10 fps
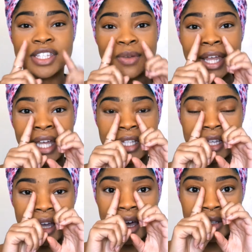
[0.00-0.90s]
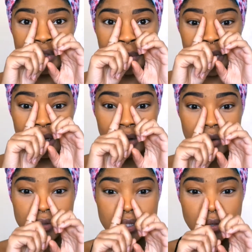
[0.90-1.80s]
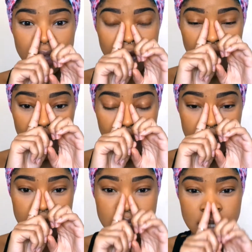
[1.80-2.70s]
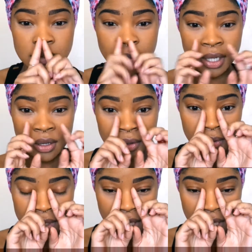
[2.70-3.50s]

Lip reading: So I like to contour my nose so that it slims my nose